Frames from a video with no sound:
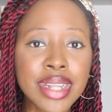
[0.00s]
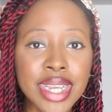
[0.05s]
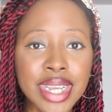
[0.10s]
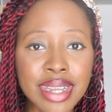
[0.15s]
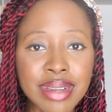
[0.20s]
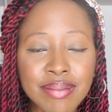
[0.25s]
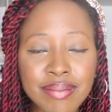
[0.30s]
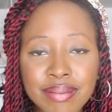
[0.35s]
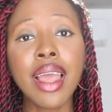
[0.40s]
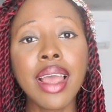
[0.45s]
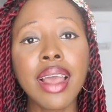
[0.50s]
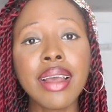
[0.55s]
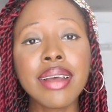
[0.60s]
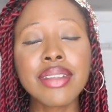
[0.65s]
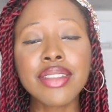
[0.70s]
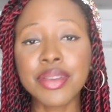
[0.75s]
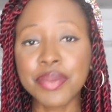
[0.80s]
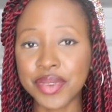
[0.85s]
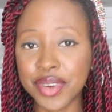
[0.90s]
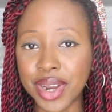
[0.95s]
day.
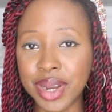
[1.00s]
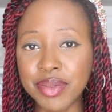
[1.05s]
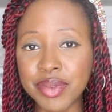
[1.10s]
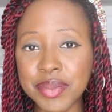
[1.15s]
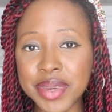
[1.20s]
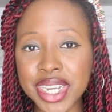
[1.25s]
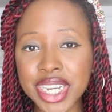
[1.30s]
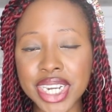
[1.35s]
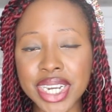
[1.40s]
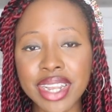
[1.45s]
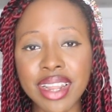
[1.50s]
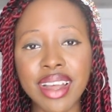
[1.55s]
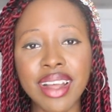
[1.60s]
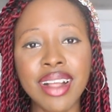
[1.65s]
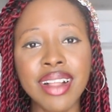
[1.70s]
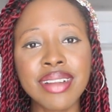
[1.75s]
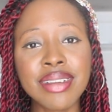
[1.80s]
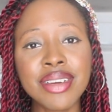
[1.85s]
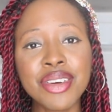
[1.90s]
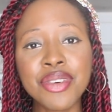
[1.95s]
Subscribe to my
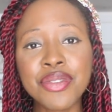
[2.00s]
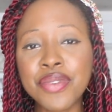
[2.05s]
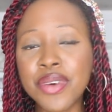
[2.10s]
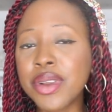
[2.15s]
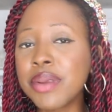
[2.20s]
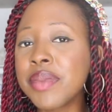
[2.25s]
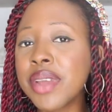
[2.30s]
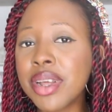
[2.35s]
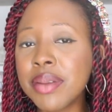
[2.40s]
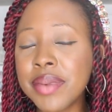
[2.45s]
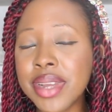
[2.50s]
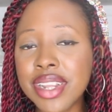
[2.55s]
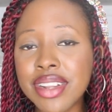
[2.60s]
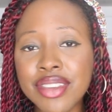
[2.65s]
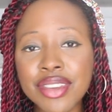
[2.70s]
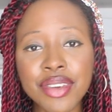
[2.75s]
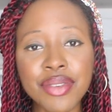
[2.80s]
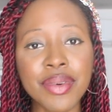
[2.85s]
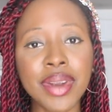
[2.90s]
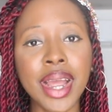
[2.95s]
channel, follow me on my
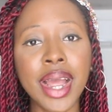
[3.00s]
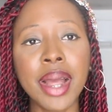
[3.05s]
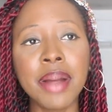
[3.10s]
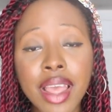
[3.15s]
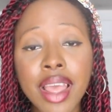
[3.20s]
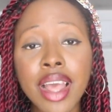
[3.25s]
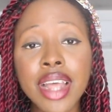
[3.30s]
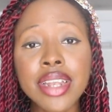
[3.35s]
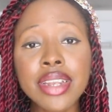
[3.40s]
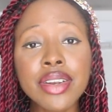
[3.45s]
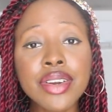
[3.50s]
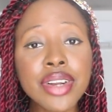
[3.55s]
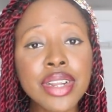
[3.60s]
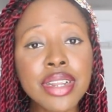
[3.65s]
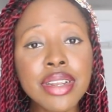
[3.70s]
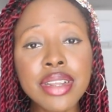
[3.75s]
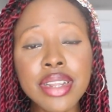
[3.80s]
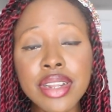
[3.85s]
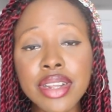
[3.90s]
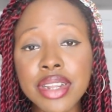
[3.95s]
Instagram, turn
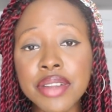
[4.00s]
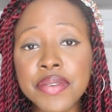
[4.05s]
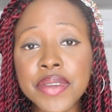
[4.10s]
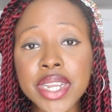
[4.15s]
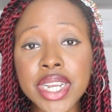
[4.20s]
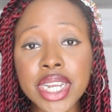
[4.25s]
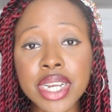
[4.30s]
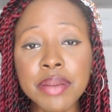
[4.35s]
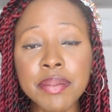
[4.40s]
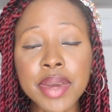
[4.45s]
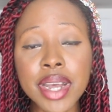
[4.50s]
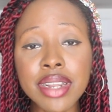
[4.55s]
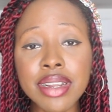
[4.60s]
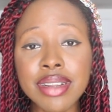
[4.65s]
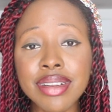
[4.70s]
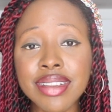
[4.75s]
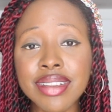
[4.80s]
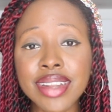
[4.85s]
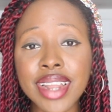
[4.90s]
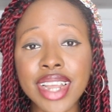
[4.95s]
on the notification
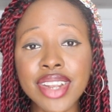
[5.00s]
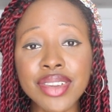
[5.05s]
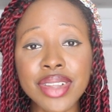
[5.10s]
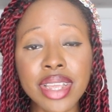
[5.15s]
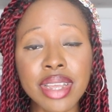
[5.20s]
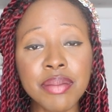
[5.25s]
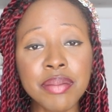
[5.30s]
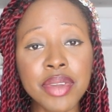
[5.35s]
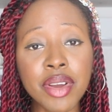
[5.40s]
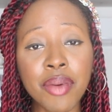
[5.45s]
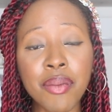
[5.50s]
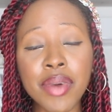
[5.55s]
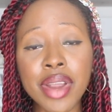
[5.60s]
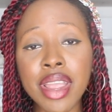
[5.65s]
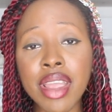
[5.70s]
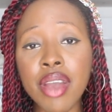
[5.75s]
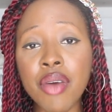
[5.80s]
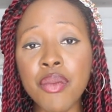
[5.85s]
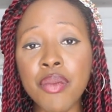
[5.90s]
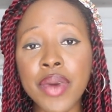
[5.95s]
button so that you can be
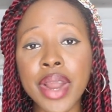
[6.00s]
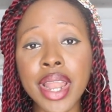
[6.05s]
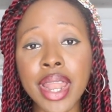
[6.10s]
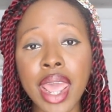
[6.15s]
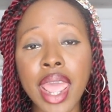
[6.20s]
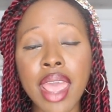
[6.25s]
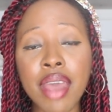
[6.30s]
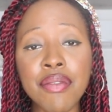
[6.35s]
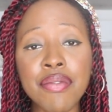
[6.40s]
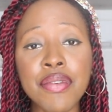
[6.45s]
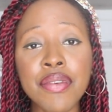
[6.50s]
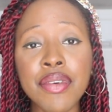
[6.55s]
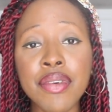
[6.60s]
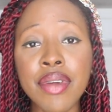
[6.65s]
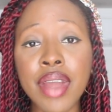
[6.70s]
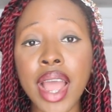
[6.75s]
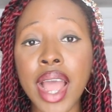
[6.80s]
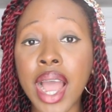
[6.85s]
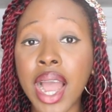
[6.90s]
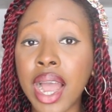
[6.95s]
aware
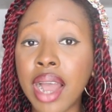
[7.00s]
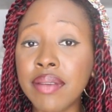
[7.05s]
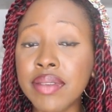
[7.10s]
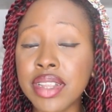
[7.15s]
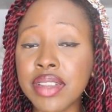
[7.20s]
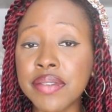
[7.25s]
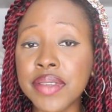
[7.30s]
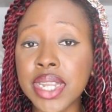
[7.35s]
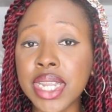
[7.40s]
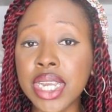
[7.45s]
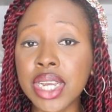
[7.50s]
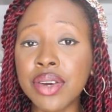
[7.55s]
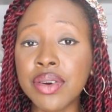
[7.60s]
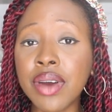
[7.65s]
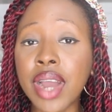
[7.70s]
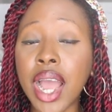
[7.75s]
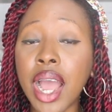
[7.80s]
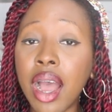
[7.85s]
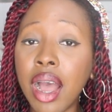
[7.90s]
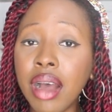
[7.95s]
whenever I have this
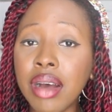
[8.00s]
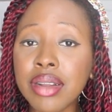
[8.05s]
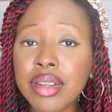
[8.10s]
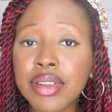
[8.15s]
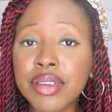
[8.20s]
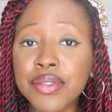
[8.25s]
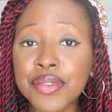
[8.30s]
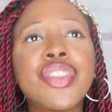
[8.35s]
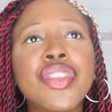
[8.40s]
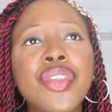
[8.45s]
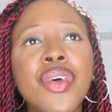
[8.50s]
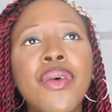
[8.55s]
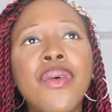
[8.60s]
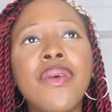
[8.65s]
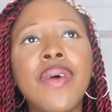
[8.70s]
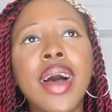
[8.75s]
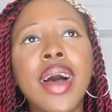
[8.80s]
video out. So